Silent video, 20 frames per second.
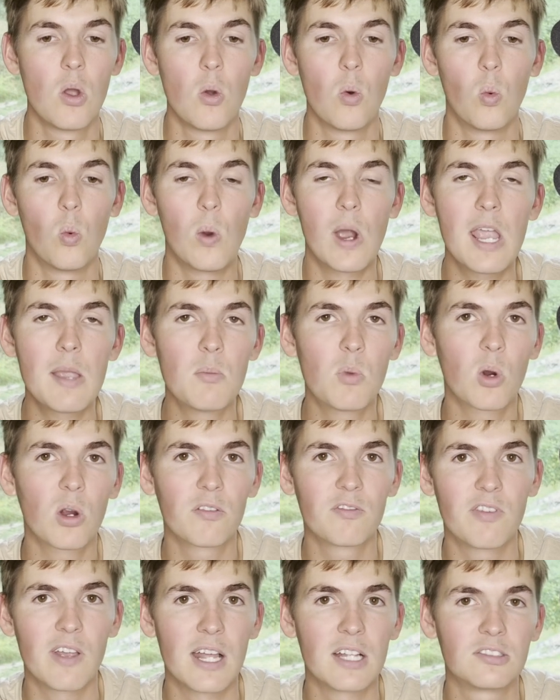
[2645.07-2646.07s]
way more
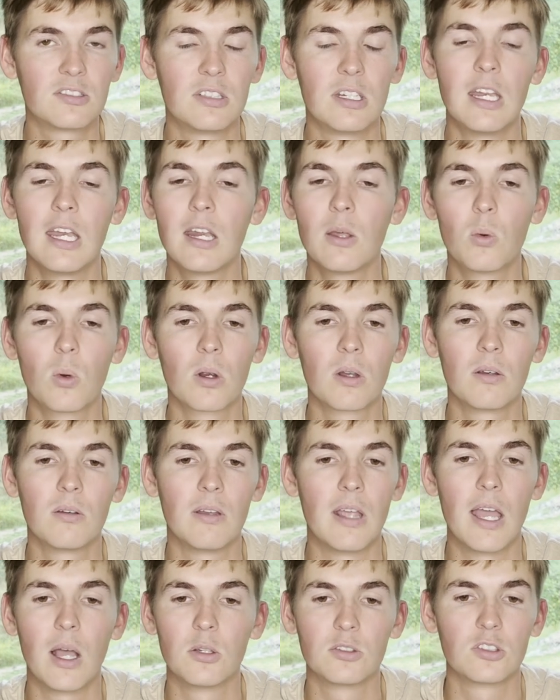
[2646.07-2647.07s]
advanced than anywhere
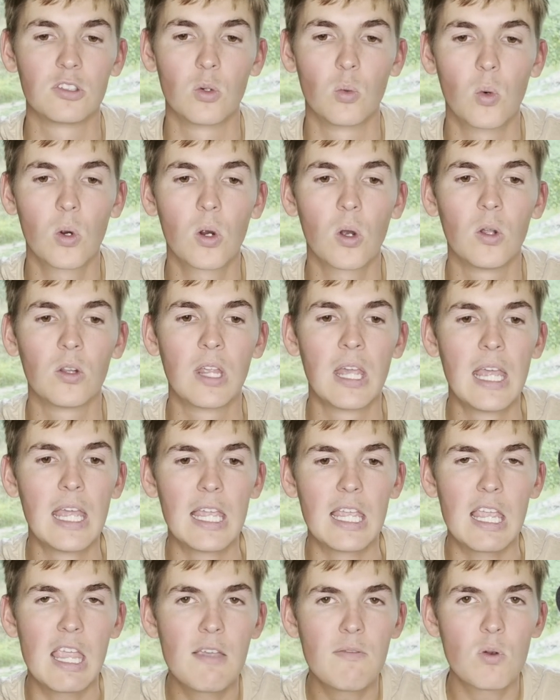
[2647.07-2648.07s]
else in the world,
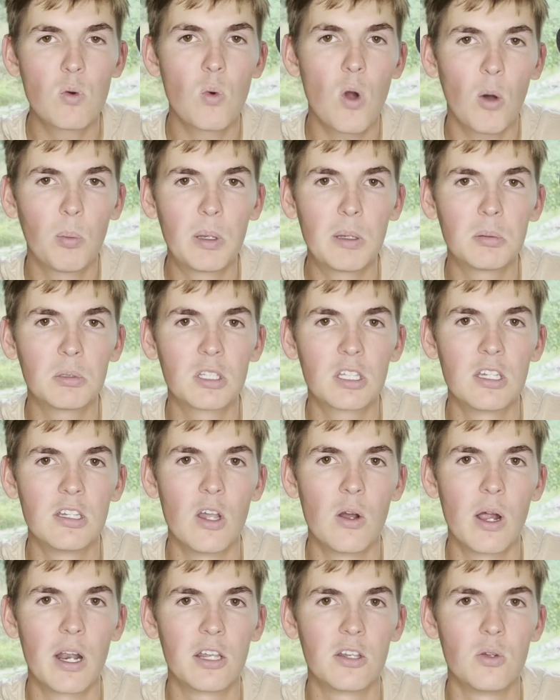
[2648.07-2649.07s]
even while people didn't
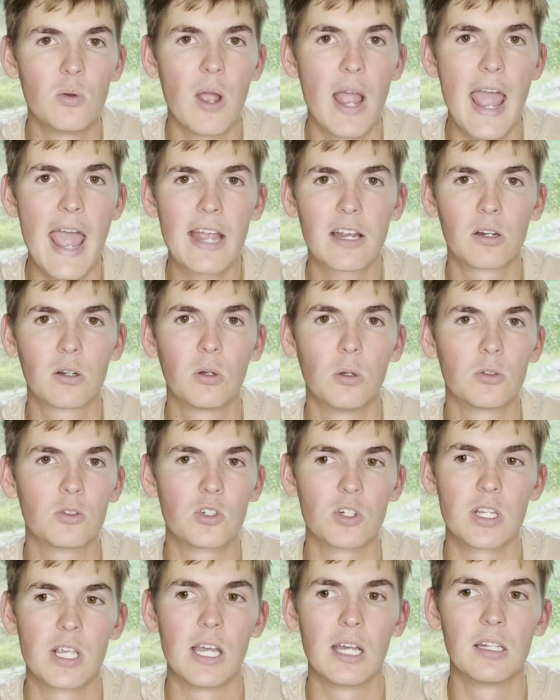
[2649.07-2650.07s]
know how to do agriculture
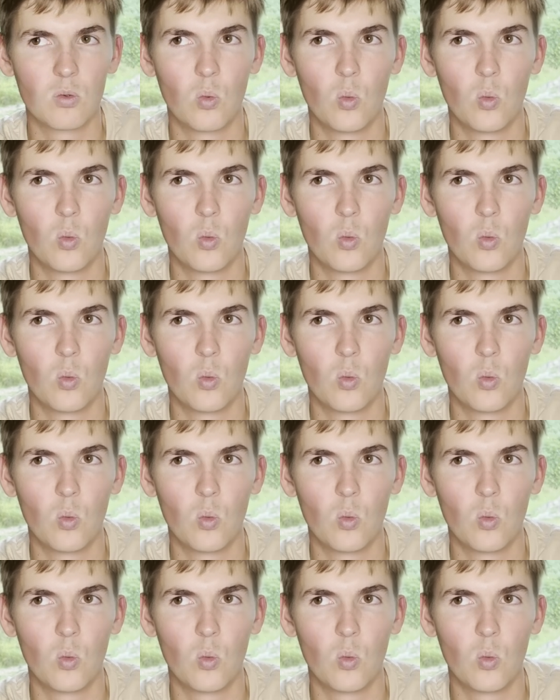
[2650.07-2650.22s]
yet.